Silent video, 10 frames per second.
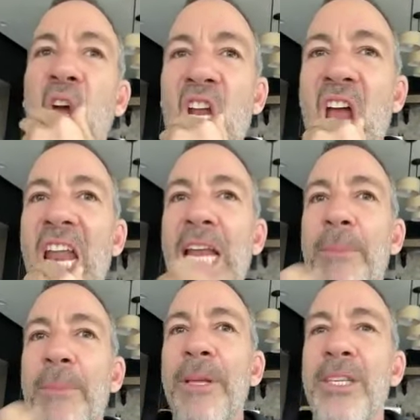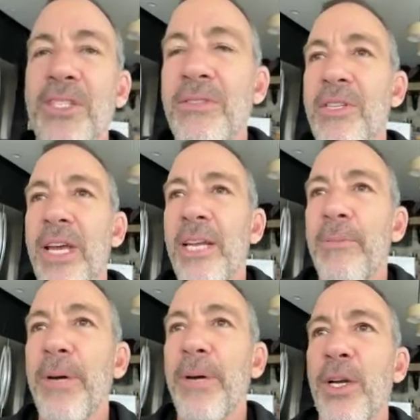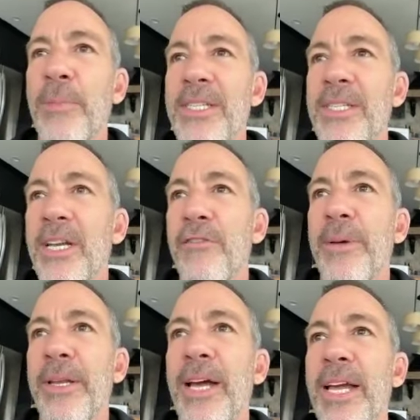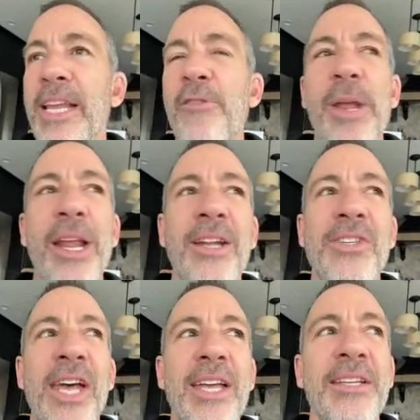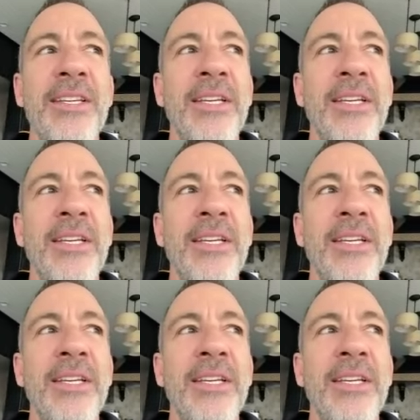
I didn't know how to admit this to anybody or myself, but I'd never been on a set